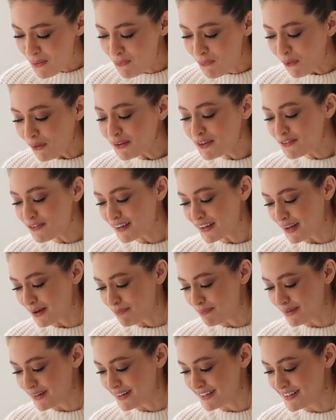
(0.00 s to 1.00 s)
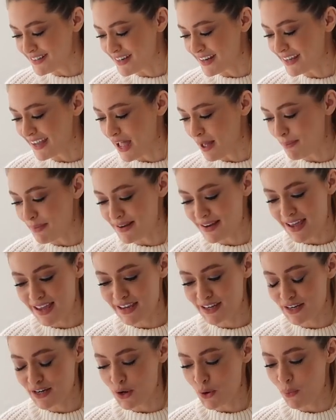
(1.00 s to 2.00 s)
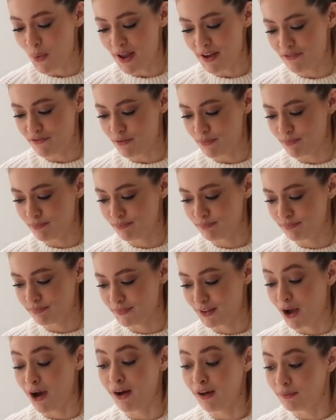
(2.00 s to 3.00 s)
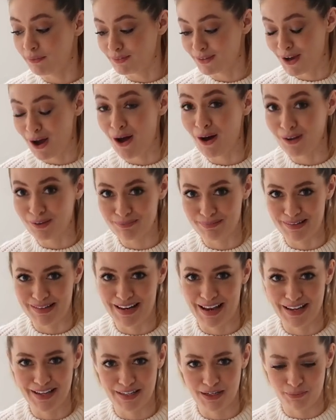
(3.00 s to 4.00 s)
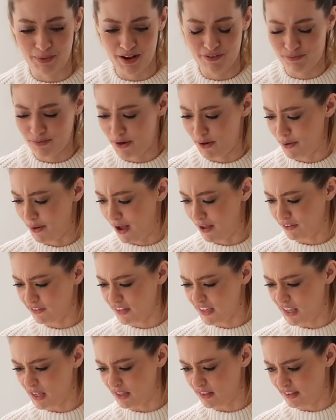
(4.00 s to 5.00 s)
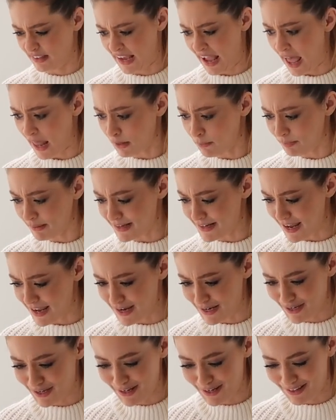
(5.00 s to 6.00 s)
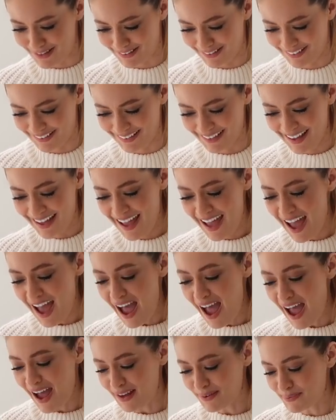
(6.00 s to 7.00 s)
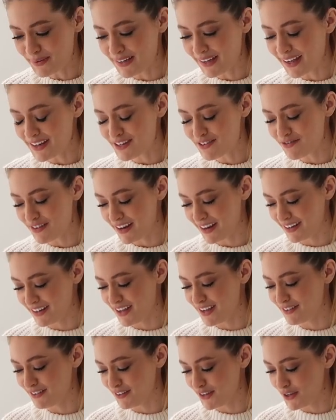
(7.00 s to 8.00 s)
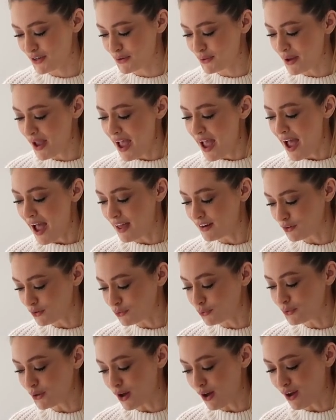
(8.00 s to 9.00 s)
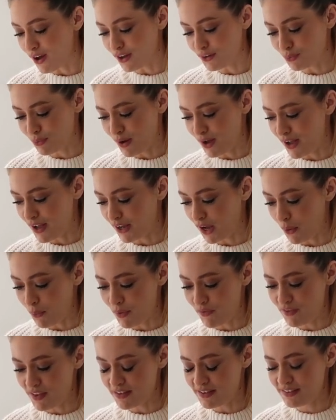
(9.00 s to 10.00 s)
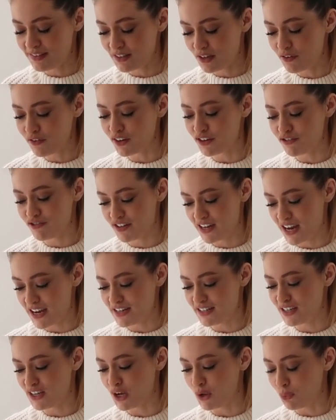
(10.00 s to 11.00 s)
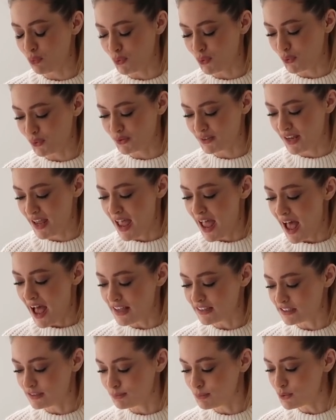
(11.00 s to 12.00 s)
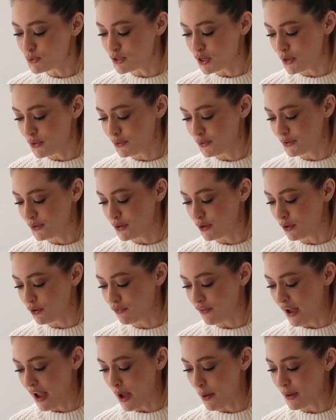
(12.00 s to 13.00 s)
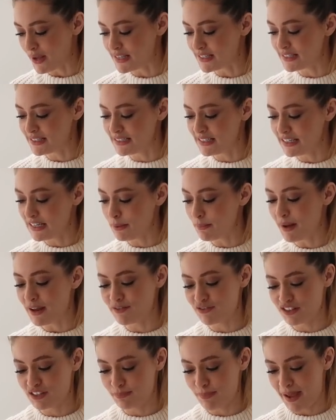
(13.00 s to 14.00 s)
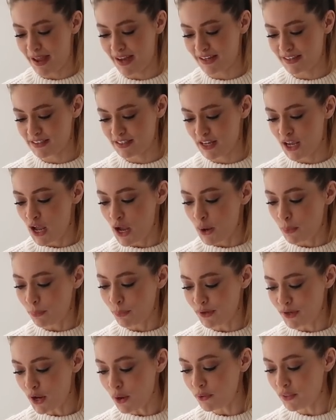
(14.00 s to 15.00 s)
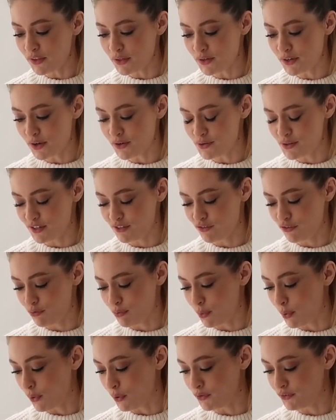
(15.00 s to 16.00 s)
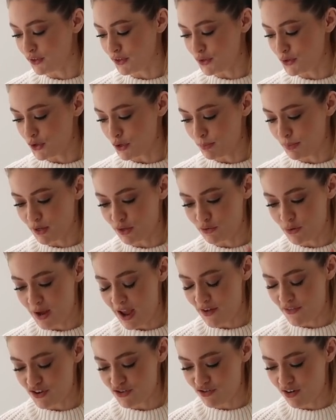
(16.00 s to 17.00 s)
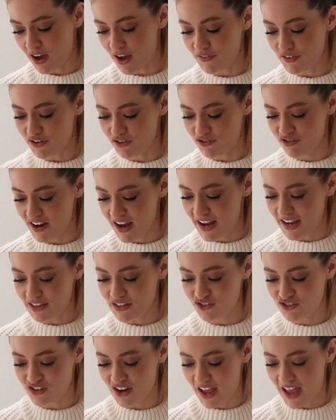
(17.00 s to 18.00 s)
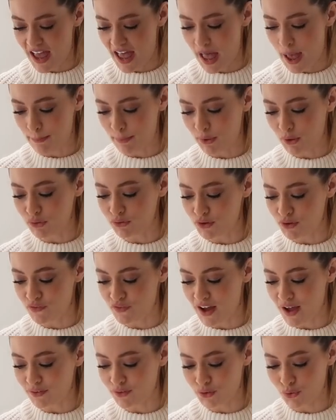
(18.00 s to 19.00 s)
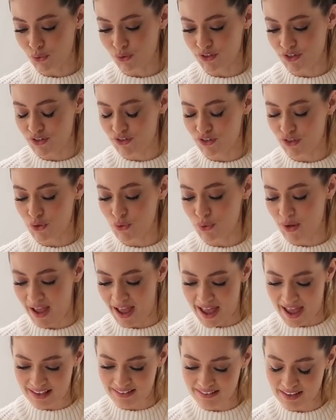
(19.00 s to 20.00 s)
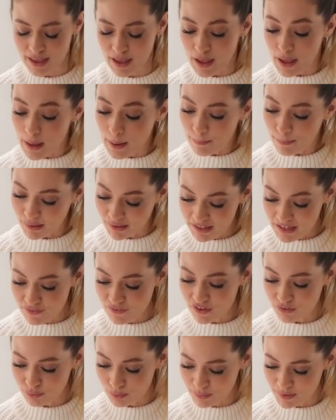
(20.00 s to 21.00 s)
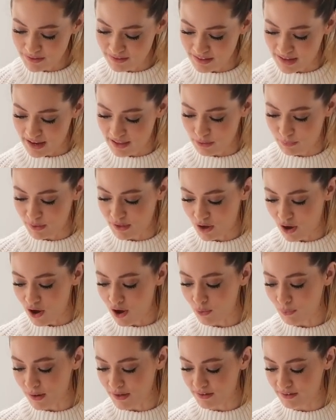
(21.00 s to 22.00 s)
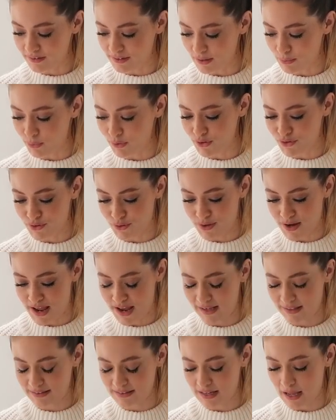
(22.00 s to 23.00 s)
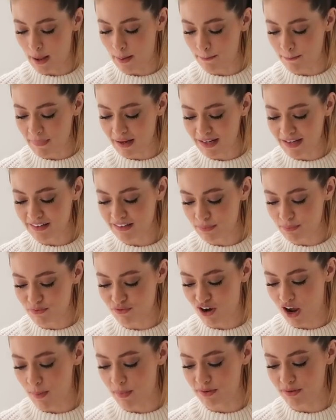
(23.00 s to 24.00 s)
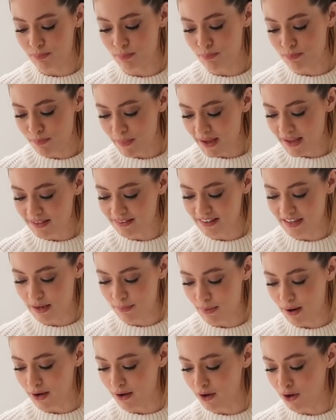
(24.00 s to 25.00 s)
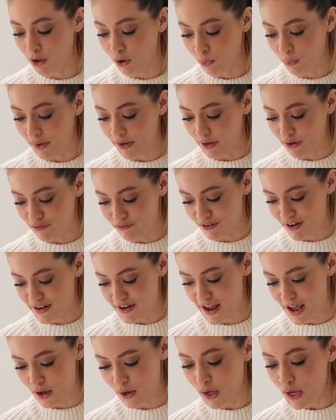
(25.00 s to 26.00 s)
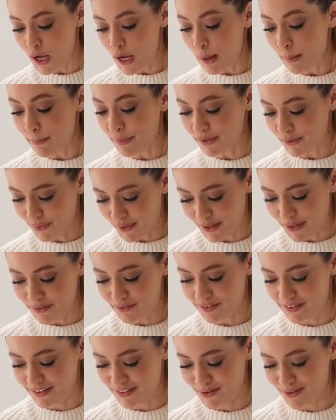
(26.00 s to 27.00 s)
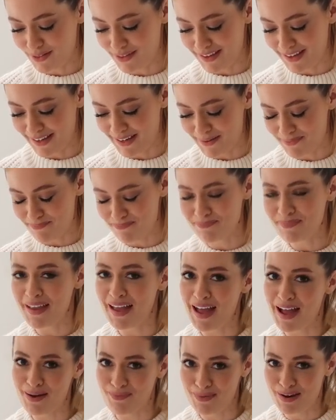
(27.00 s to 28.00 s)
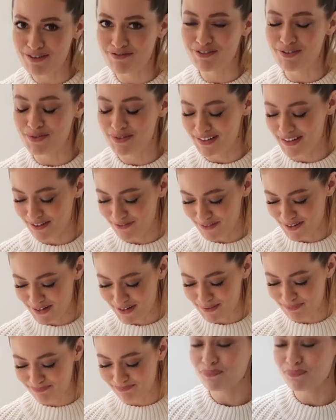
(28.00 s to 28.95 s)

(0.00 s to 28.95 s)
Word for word: What you've accomplished can be taken away from, can't, can't be taken away from you. I was thinking, can be taken? And we'd like to recognise you and all your hard work with this Silver Creator Award, a small token of our esteem and respect. We know that you don't do this for rewards, you do it because you have a drive to create and share and because you found an audience who cares. Believe us when we say that we can't wait to see what you do next. A million subscribers may seem a long way off right now, but you're closer than you think, and we're rooting for you.